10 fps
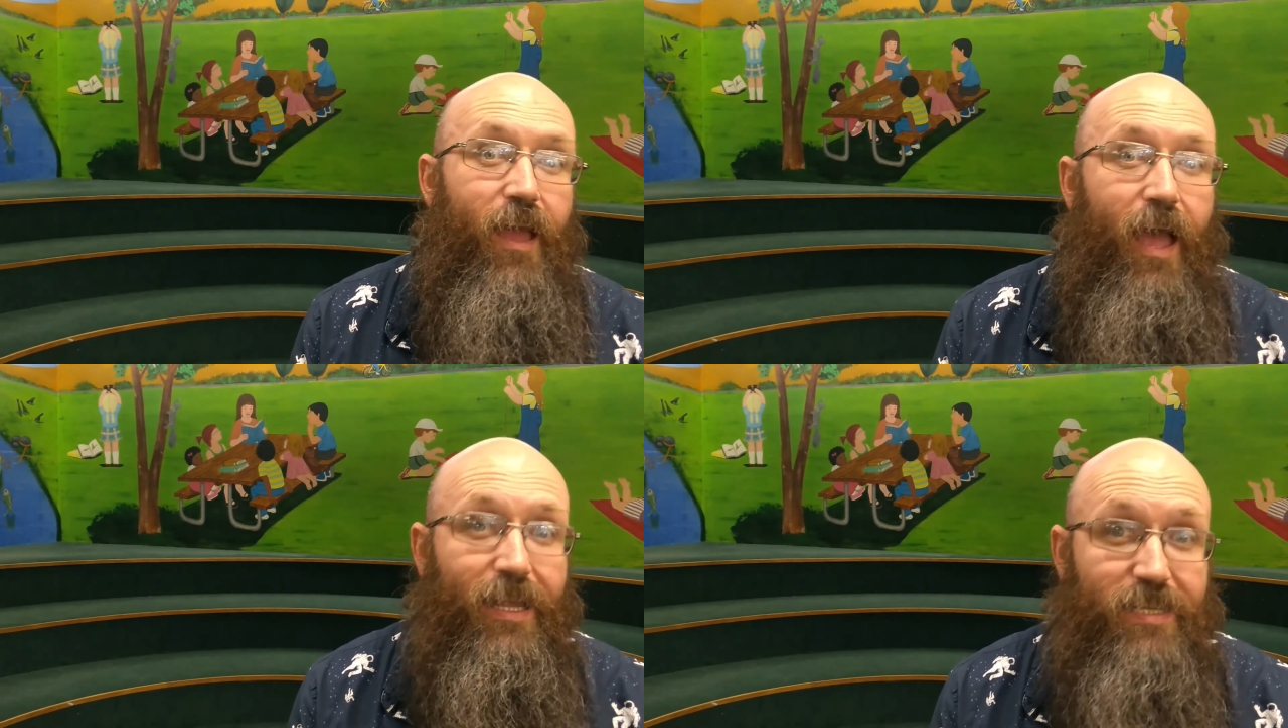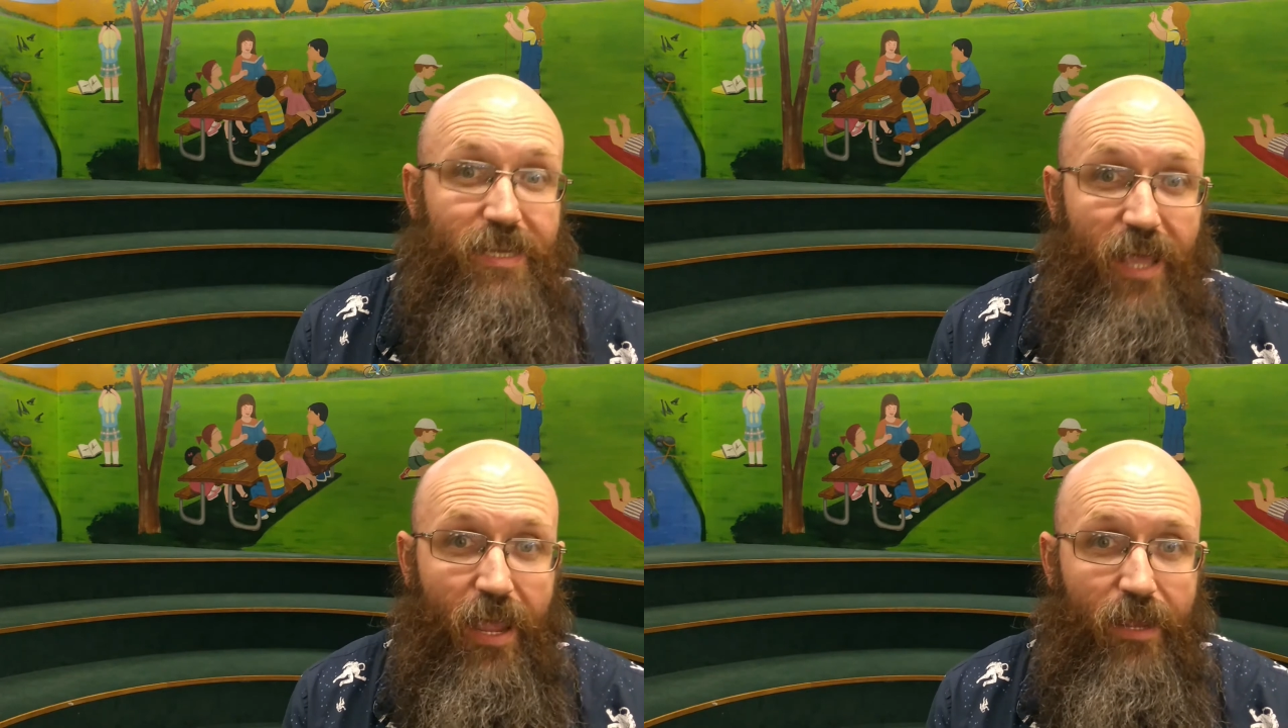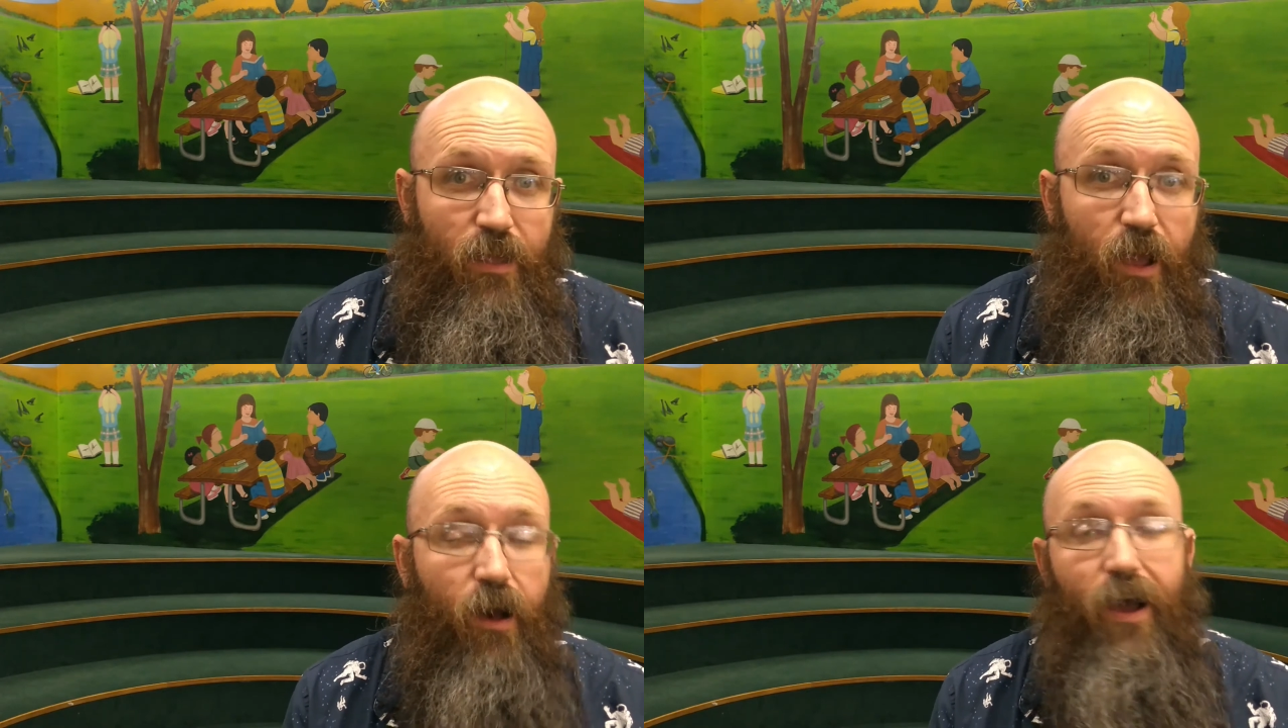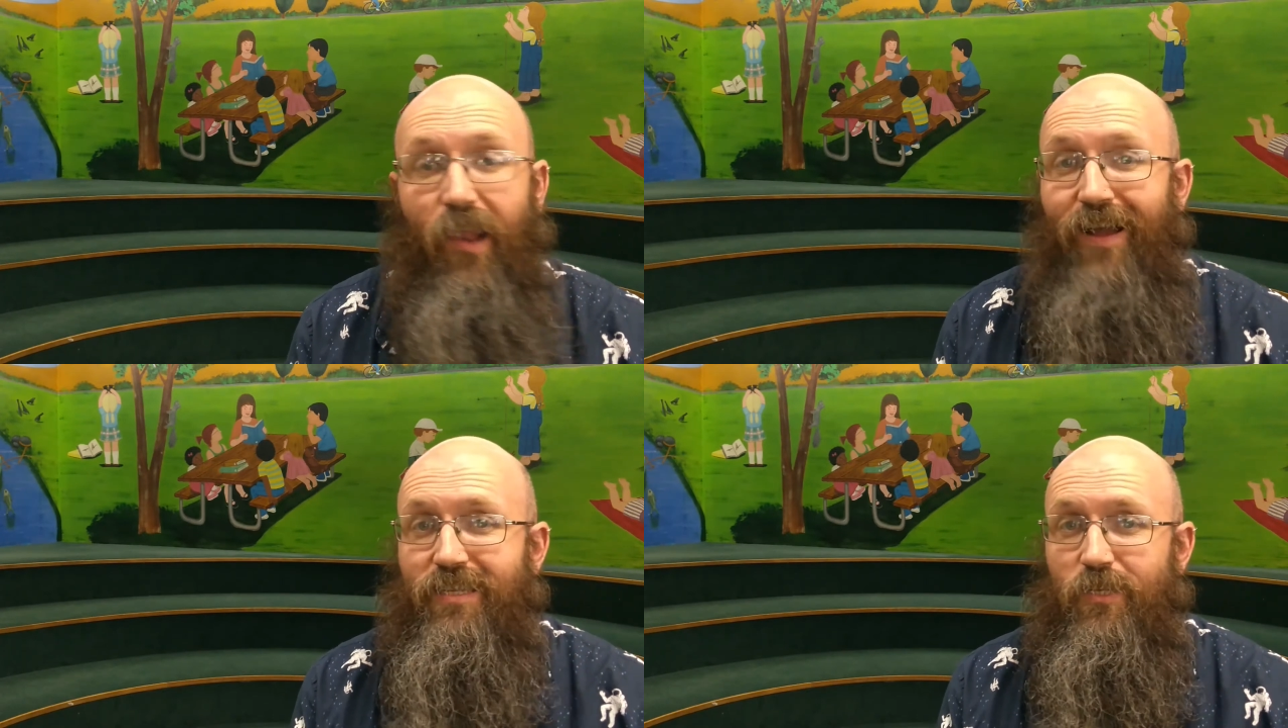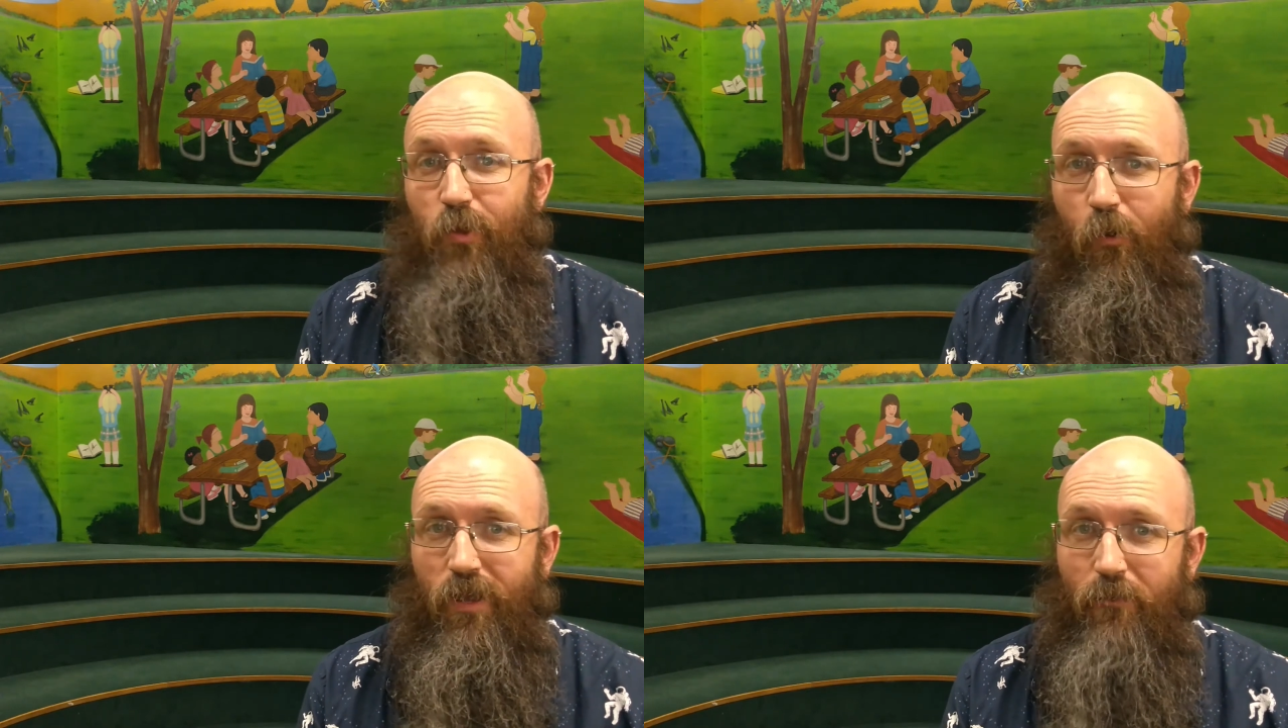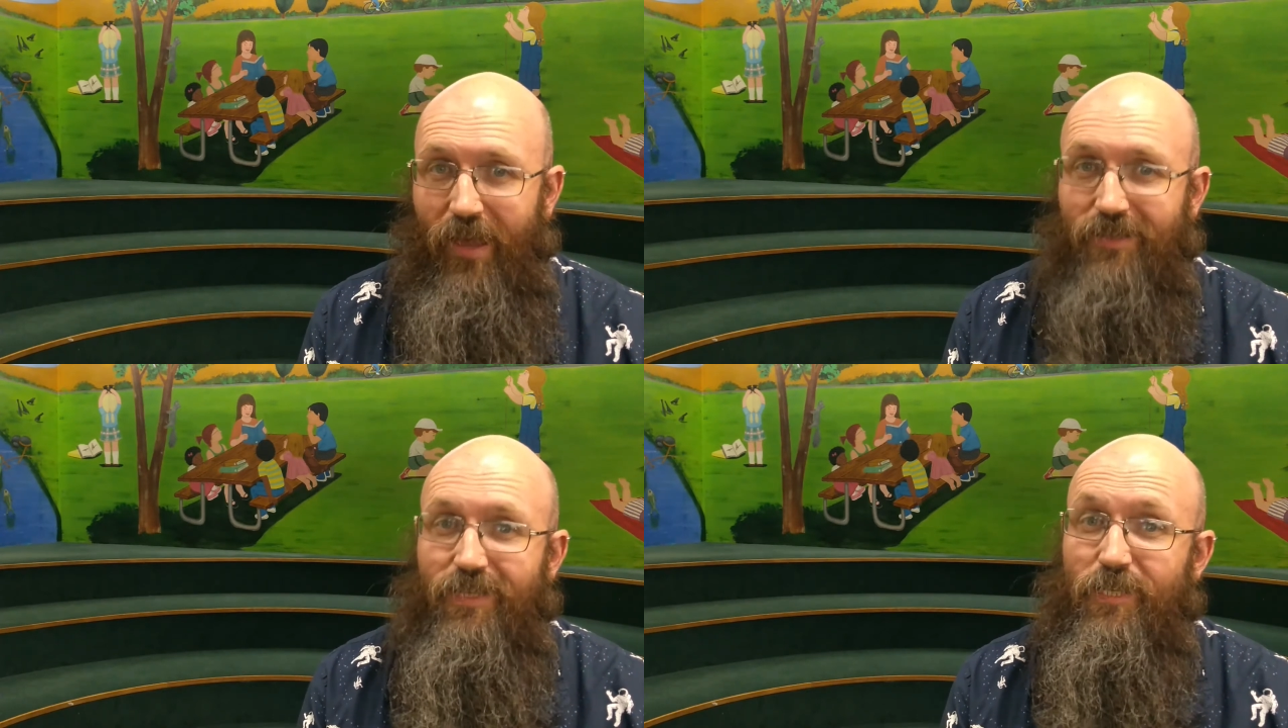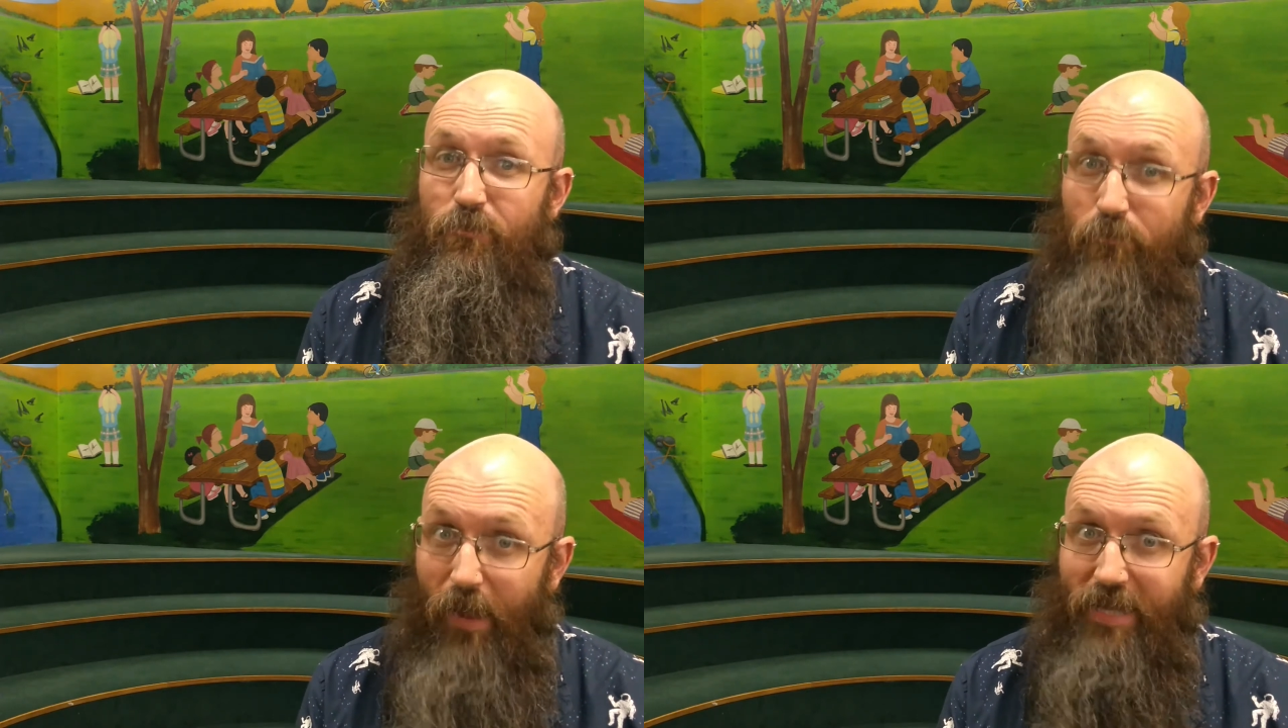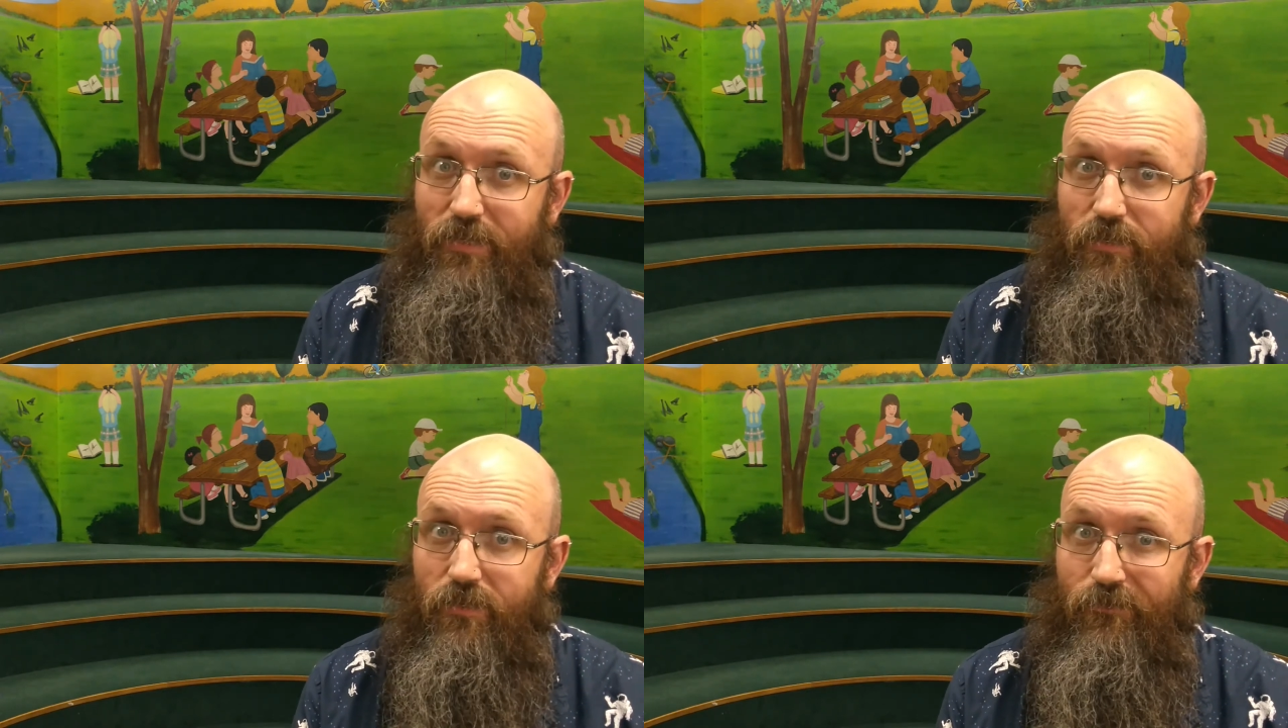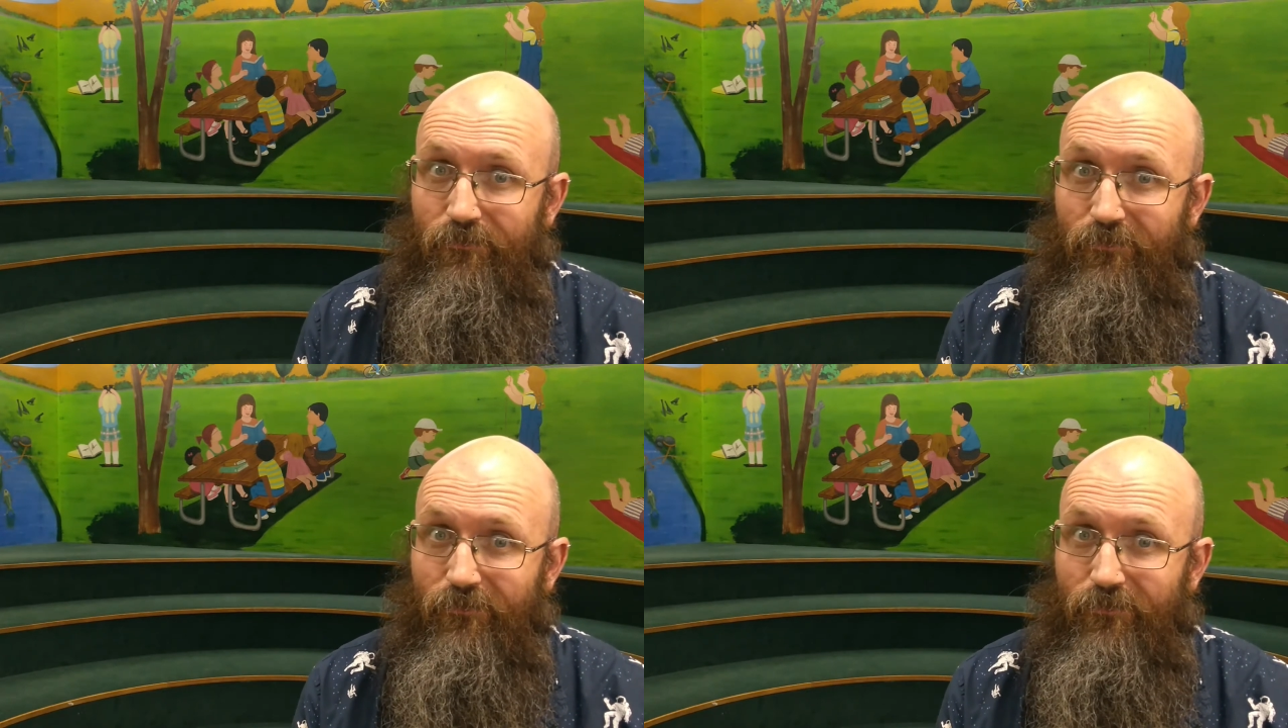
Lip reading: and today I'd like to talk about space.